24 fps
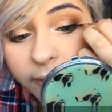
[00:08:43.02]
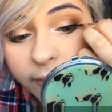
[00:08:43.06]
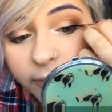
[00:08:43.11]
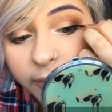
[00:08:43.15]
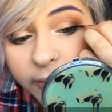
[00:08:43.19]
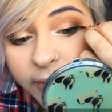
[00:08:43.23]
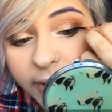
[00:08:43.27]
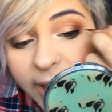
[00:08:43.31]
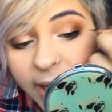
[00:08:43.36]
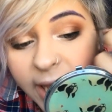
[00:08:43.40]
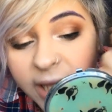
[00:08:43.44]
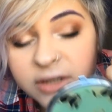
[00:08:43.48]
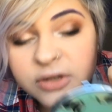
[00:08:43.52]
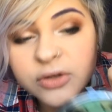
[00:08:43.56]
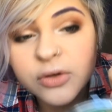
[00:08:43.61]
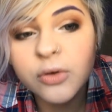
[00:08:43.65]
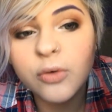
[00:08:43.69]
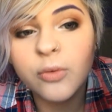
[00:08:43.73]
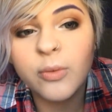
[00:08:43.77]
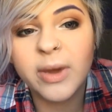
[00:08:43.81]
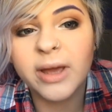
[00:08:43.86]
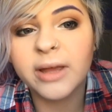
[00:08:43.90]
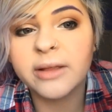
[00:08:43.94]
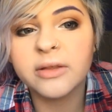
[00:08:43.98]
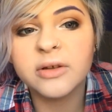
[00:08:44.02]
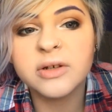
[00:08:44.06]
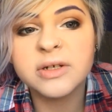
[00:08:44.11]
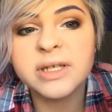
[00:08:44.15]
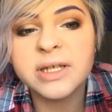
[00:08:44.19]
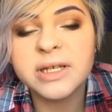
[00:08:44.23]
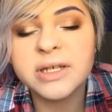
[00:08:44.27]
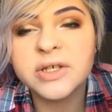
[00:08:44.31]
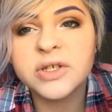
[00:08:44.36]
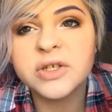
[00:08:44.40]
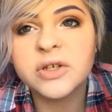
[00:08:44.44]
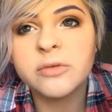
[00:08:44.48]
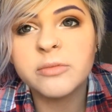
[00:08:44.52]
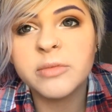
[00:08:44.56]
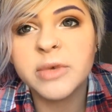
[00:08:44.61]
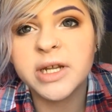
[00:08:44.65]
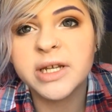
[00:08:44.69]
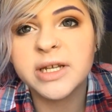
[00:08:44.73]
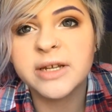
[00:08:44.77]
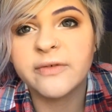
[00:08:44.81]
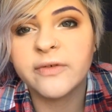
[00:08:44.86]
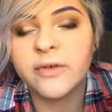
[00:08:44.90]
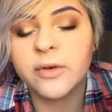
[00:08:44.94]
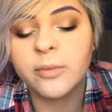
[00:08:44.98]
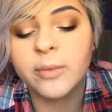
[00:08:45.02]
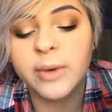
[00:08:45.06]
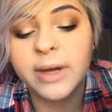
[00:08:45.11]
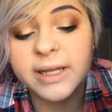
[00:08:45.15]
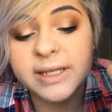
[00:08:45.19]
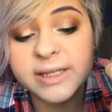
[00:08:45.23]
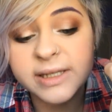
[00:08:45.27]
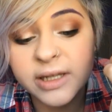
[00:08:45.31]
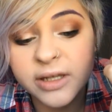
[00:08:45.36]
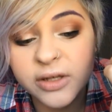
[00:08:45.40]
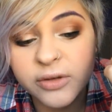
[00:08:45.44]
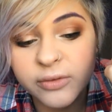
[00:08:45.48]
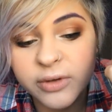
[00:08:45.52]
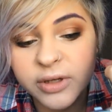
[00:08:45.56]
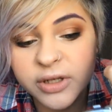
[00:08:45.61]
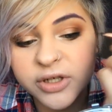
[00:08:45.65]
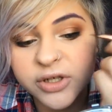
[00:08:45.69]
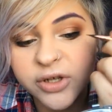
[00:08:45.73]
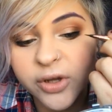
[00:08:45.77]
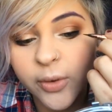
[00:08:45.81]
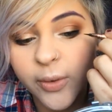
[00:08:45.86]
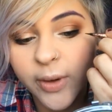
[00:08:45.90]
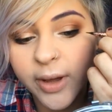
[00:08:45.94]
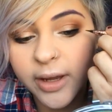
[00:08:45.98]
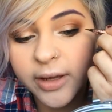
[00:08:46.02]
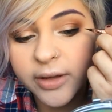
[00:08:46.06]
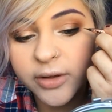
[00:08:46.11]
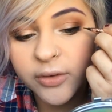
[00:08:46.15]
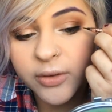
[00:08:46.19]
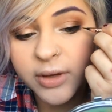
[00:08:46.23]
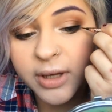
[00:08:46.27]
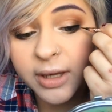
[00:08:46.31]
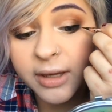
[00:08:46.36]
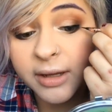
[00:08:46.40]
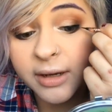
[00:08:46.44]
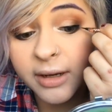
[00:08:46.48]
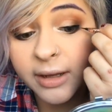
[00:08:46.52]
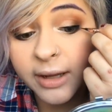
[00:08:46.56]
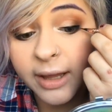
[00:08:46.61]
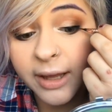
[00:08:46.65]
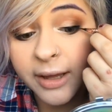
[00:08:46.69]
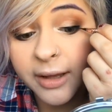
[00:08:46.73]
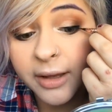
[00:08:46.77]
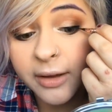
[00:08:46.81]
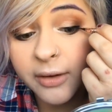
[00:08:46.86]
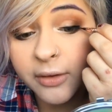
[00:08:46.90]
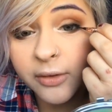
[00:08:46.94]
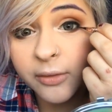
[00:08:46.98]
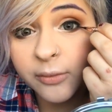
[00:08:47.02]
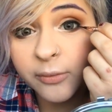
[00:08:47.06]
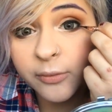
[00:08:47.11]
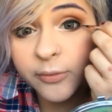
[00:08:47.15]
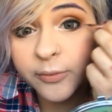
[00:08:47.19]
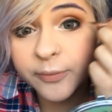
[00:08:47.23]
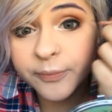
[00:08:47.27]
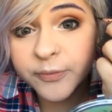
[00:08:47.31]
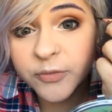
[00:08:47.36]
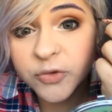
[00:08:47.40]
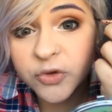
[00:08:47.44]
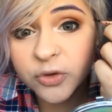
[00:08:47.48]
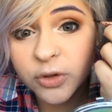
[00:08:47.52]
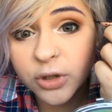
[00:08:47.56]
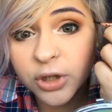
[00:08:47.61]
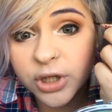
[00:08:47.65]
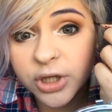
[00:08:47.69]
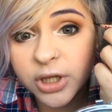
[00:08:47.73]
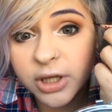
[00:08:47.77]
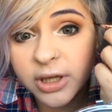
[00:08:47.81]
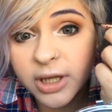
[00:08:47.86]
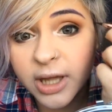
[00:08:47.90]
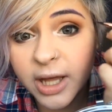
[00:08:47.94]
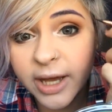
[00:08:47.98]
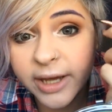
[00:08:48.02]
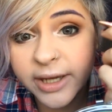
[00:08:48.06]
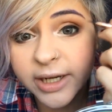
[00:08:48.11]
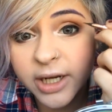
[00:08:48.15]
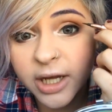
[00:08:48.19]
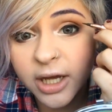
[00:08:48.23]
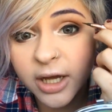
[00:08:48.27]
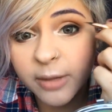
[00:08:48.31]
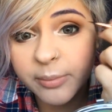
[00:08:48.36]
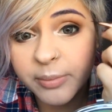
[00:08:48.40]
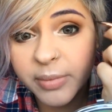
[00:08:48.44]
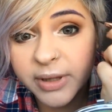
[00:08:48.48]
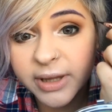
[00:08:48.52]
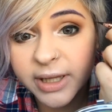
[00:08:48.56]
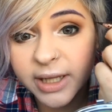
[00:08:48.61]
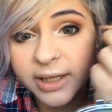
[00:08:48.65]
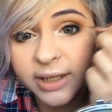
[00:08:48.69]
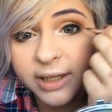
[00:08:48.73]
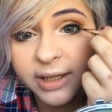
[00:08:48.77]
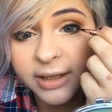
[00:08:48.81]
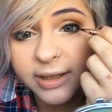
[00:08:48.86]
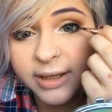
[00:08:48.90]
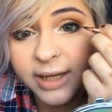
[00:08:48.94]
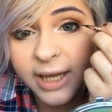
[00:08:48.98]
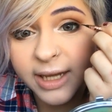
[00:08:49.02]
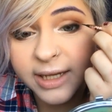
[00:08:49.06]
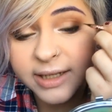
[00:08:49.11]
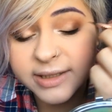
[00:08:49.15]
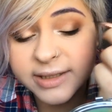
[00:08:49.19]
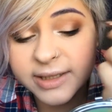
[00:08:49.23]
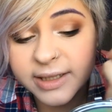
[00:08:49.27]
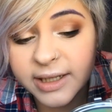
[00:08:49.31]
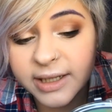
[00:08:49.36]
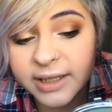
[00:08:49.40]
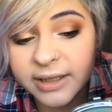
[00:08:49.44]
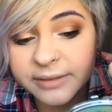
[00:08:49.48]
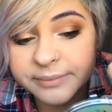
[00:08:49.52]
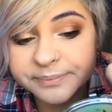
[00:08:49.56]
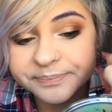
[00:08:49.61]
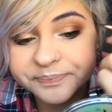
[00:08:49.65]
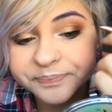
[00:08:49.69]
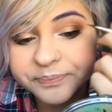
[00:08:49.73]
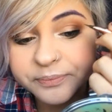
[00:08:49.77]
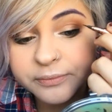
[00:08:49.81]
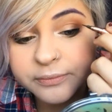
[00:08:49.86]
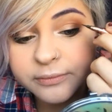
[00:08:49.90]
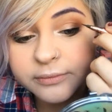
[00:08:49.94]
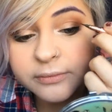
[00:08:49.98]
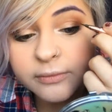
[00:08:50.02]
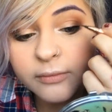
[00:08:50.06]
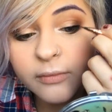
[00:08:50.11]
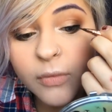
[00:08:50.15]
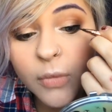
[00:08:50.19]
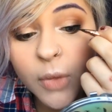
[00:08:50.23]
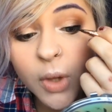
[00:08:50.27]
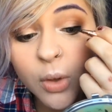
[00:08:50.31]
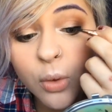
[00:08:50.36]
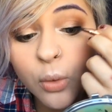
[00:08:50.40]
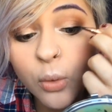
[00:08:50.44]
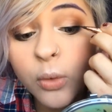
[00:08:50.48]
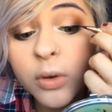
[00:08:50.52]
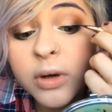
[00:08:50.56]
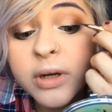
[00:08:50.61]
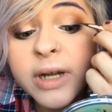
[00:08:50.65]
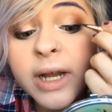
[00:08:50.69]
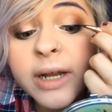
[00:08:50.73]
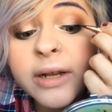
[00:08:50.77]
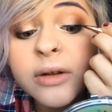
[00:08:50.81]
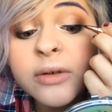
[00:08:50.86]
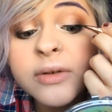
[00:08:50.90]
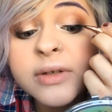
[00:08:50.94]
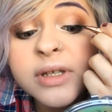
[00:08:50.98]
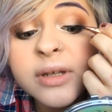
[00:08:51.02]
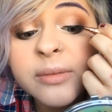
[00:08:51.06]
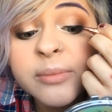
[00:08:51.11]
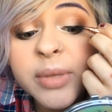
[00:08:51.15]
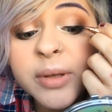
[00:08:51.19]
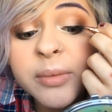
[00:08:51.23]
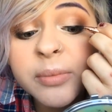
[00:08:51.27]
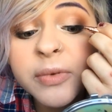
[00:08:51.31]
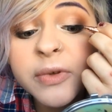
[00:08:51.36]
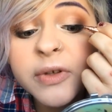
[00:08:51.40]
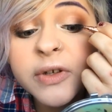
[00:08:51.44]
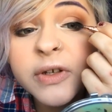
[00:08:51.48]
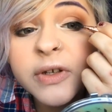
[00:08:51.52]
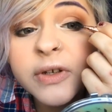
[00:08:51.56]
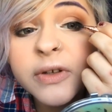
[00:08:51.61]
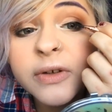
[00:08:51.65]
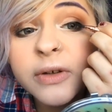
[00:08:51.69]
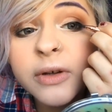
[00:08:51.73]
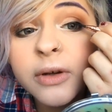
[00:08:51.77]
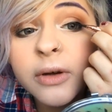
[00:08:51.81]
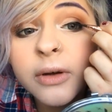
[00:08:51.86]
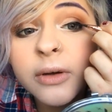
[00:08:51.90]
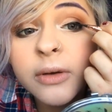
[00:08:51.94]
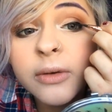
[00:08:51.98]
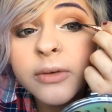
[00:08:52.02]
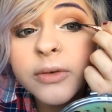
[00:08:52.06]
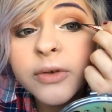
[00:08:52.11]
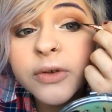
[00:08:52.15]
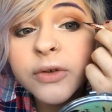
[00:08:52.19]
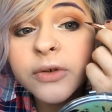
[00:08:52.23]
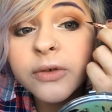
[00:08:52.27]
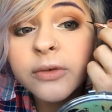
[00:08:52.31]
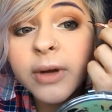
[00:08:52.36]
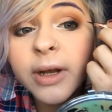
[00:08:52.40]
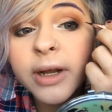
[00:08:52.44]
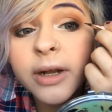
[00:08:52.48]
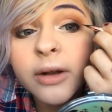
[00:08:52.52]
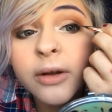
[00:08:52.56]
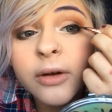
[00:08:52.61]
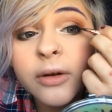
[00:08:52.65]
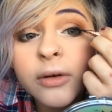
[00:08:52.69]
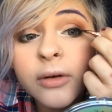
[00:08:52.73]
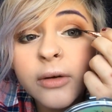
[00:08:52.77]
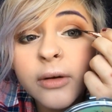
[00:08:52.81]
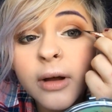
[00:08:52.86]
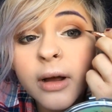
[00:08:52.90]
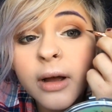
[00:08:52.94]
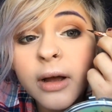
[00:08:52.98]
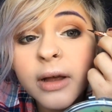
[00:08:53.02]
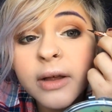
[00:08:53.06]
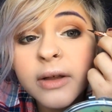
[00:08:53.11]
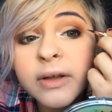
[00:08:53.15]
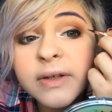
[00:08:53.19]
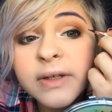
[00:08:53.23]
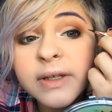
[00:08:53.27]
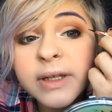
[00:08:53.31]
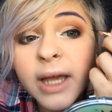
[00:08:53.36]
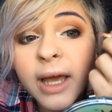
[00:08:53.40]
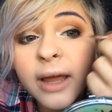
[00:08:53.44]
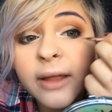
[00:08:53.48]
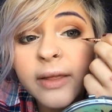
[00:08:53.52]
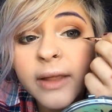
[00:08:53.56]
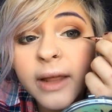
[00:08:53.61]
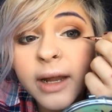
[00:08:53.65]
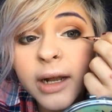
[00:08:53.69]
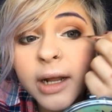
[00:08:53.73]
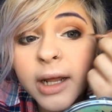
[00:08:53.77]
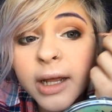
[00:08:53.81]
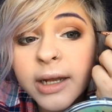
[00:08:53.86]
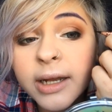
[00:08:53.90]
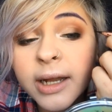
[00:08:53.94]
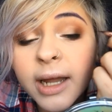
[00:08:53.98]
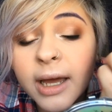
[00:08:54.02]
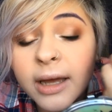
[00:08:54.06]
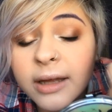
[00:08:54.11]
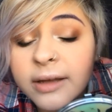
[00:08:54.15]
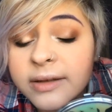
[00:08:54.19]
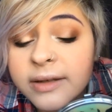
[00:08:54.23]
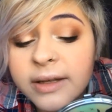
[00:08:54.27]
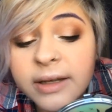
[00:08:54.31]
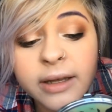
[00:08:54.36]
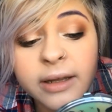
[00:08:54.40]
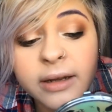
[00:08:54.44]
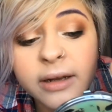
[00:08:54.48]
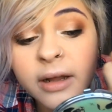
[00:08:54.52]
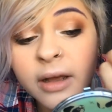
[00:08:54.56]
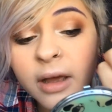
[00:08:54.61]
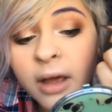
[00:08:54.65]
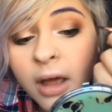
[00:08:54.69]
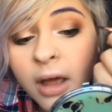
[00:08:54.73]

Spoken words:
For the actual wing, there's like so many different ways that you can do it. You can like draw the line up and then connect it, or I know some people just go straight across and then connect it.